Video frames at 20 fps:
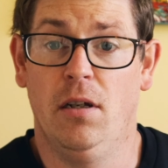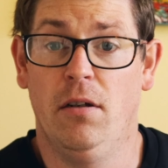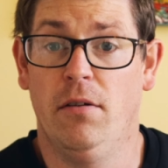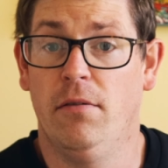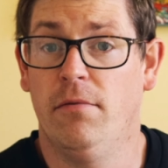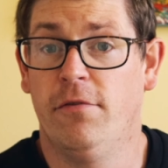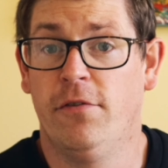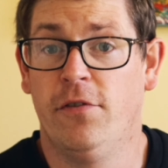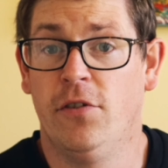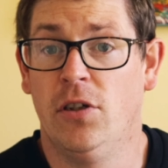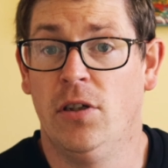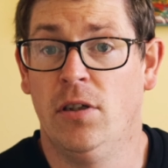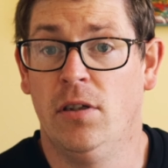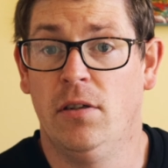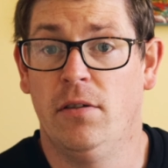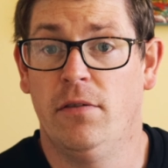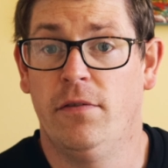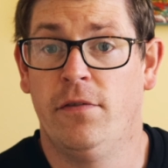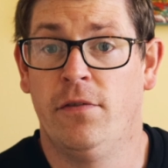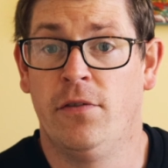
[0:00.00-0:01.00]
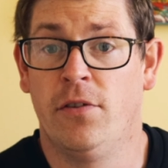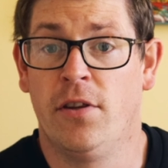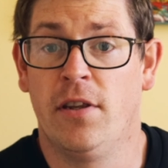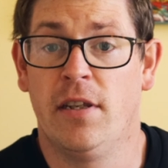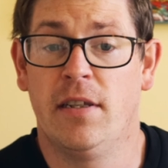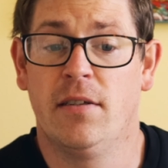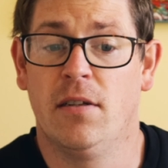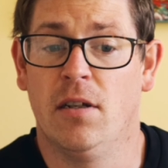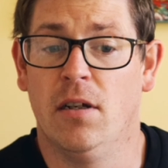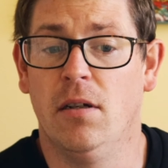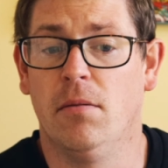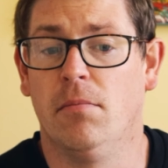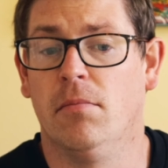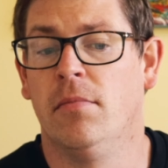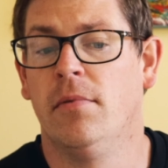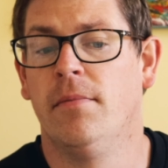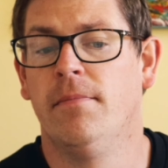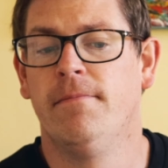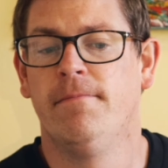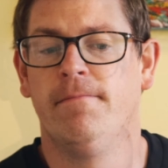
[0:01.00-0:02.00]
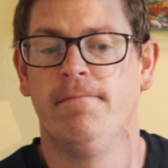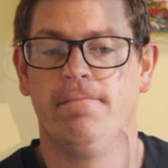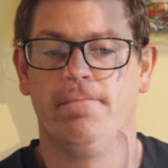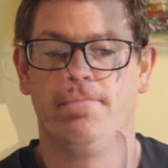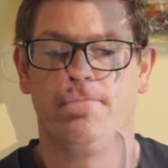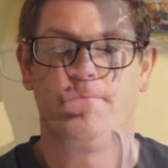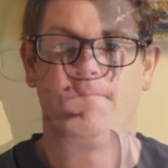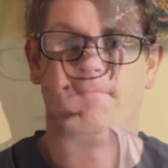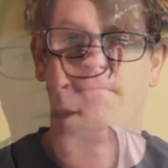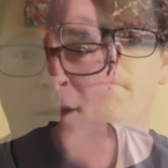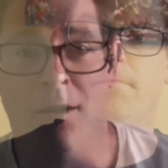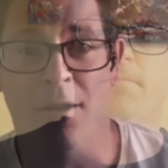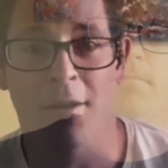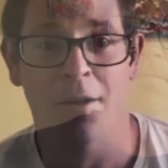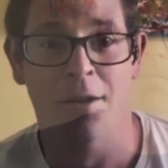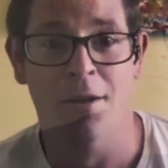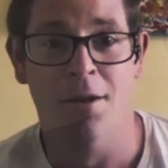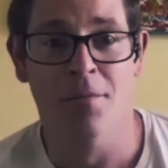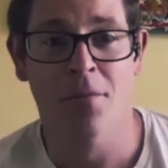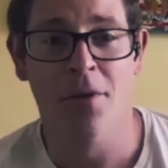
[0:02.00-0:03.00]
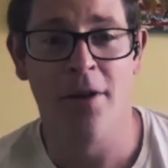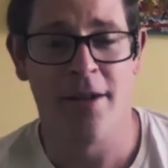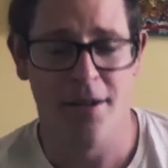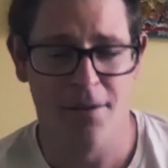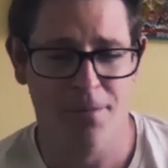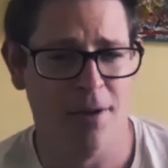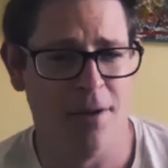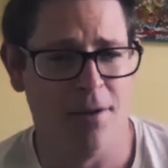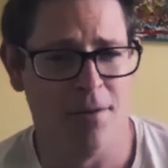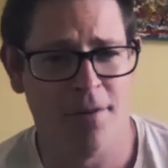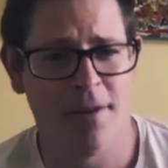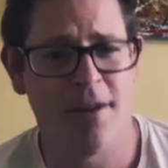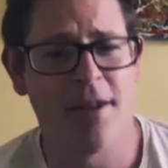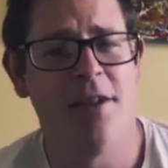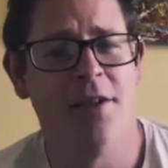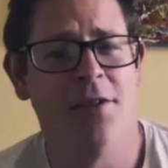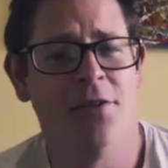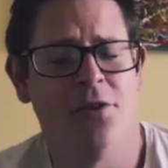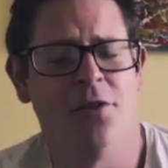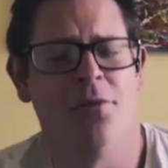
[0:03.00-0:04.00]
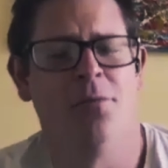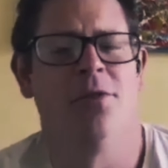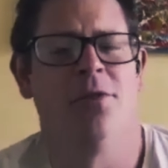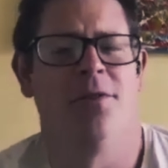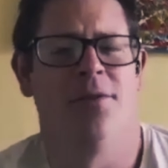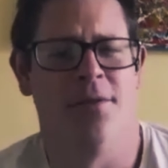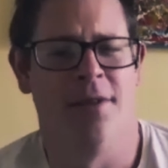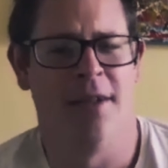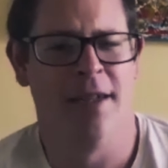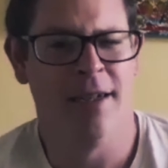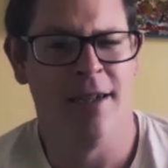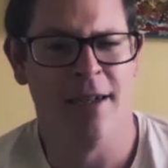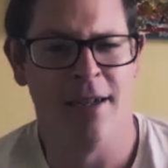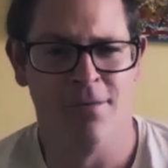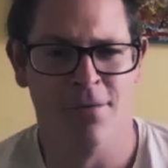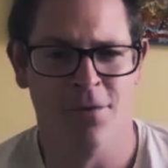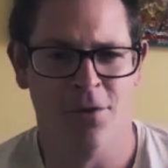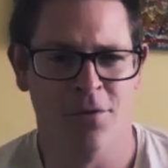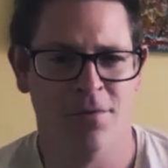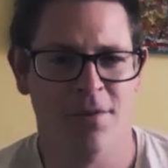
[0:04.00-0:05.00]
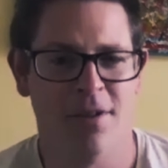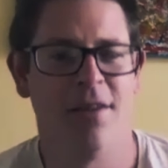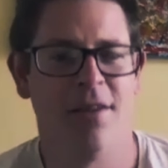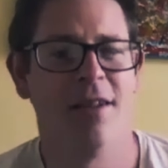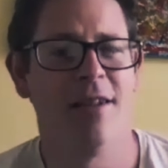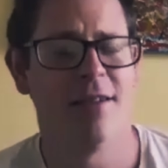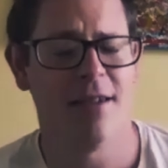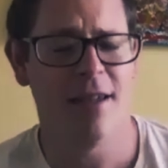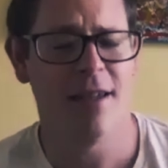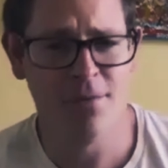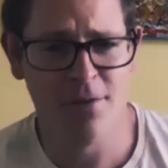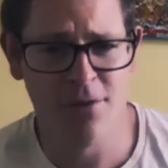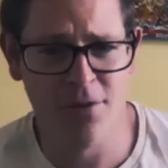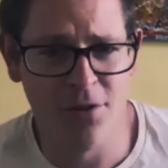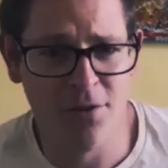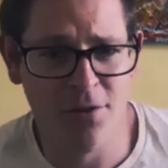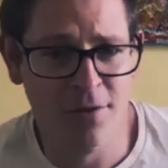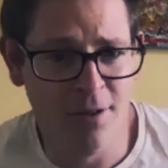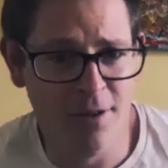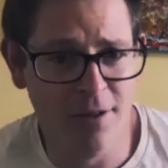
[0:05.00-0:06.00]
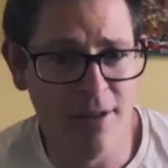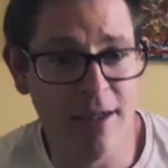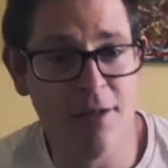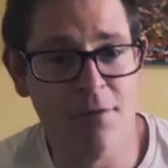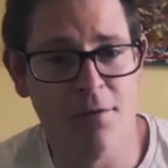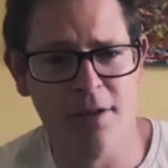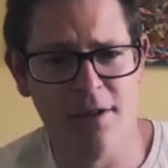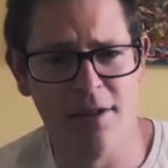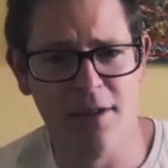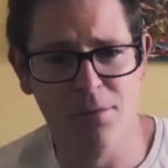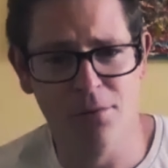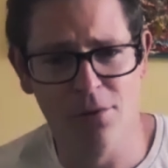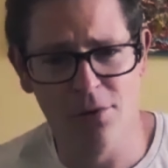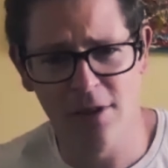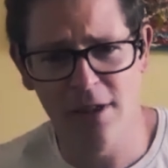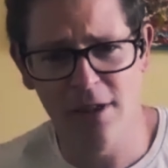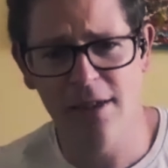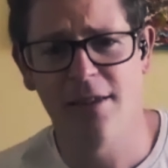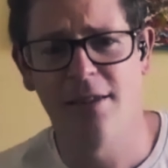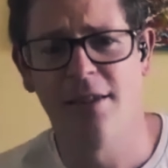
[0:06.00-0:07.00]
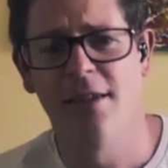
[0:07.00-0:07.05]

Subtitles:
for this time. Mikey Powell, thank you so much for getting involved in this ever so slightly crazy project.